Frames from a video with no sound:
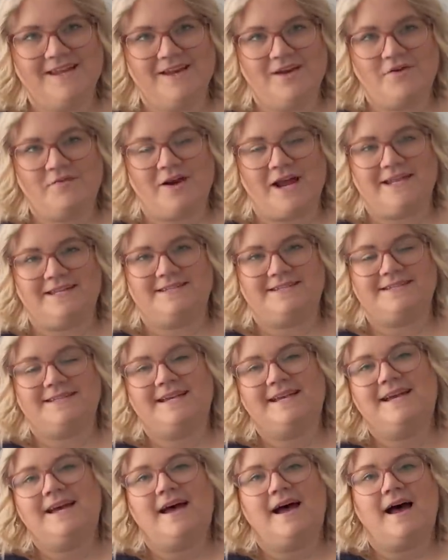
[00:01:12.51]
All right,
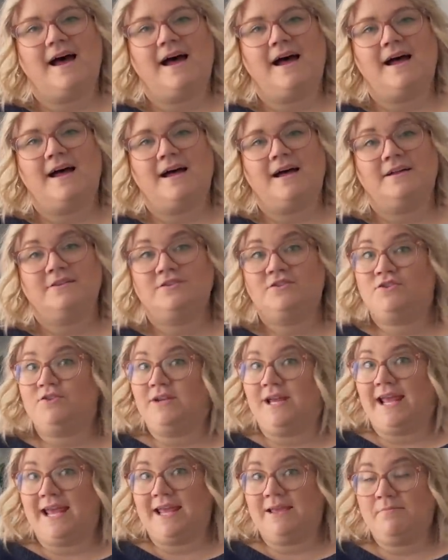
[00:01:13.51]
uh,
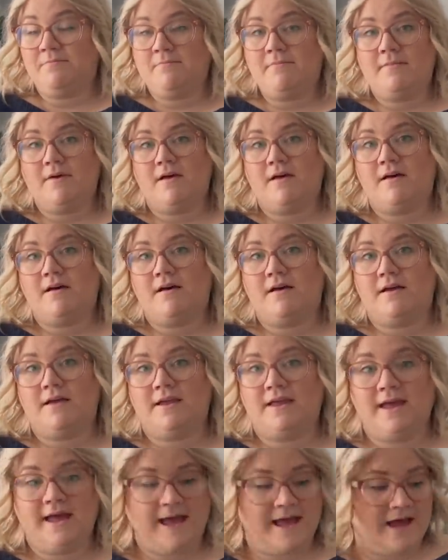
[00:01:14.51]
today I
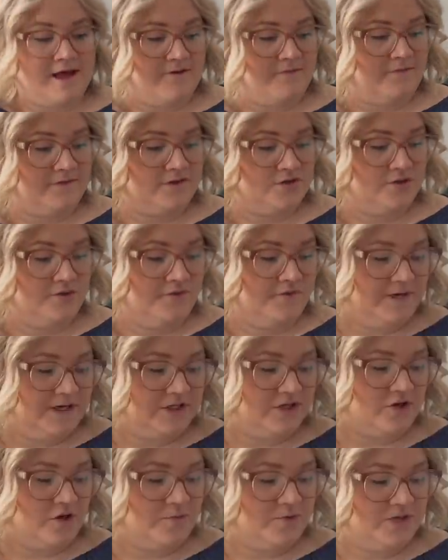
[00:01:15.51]
have two
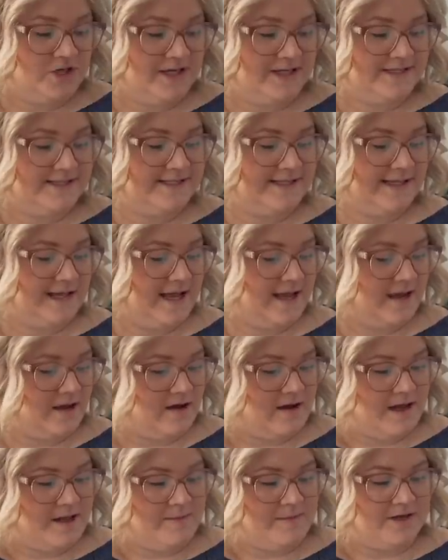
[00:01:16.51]
finished objects like
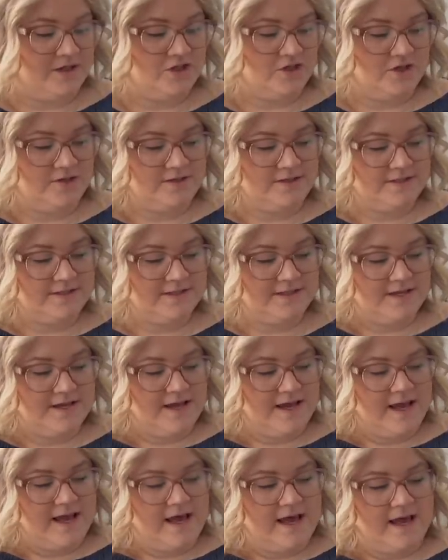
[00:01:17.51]
I mentioned.
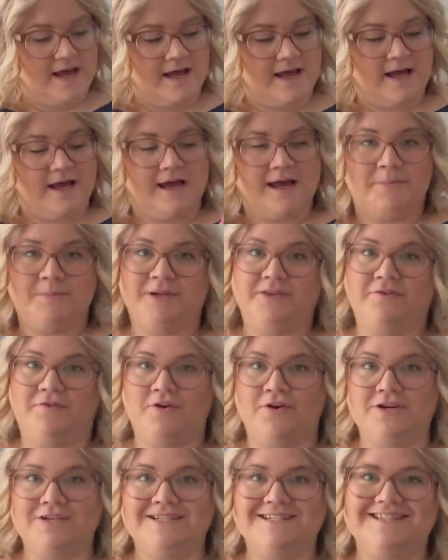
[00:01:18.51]
Uh, but
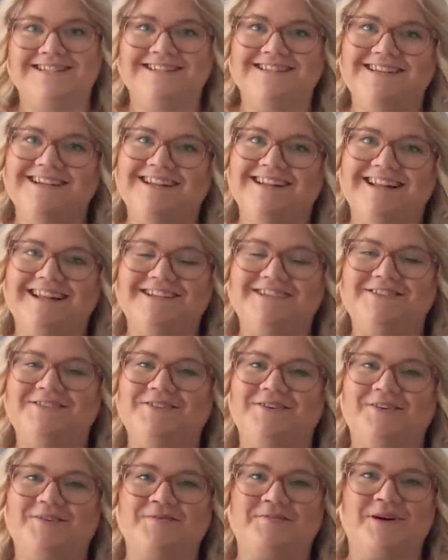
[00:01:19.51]
first, let's
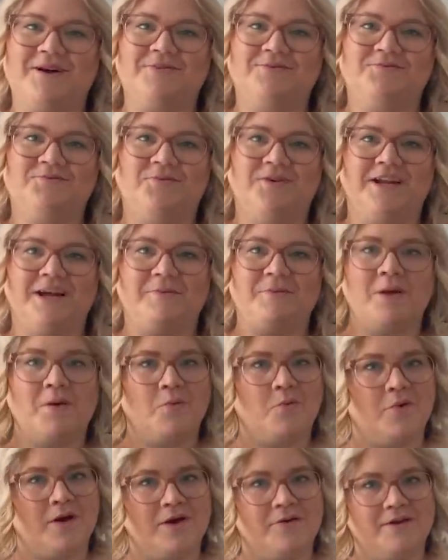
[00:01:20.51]
talk about what I'm
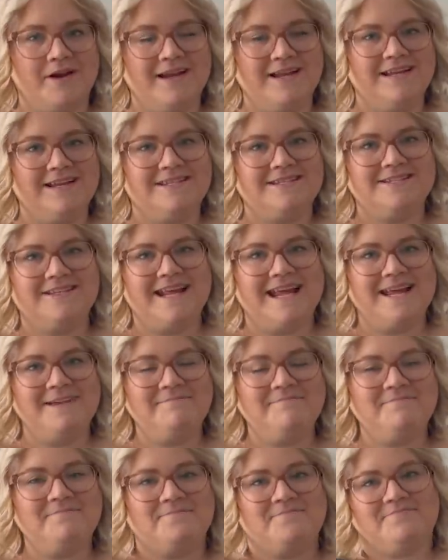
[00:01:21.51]
wearing today.